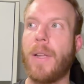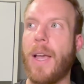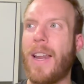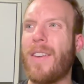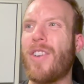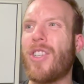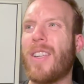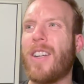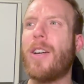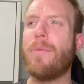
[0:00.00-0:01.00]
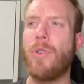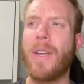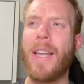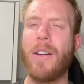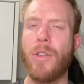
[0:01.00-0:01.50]
And even just like
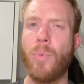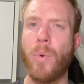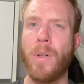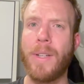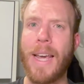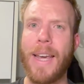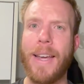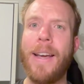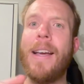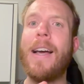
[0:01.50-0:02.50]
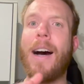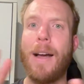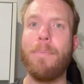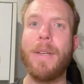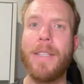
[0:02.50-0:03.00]
communicating to the world, hey,
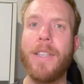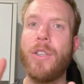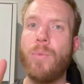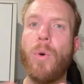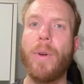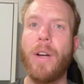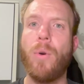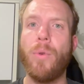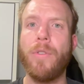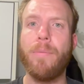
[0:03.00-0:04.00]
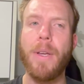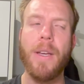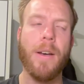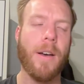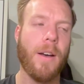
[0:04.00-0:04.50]
I'm busy, you won't get a hold of
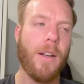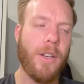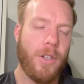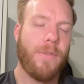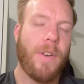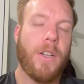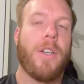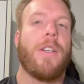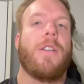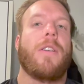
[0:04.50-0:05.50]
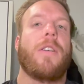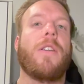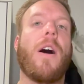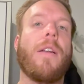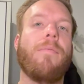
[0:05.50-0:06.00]
me. It just felt good to
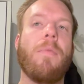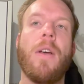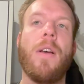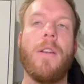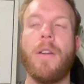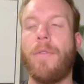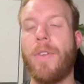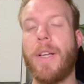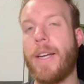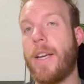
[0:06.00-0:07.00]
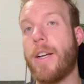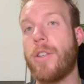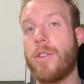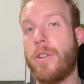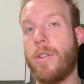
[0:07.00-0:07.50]
not feel any
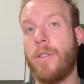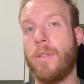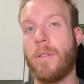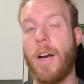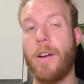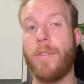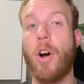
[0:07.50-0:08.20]
external kind of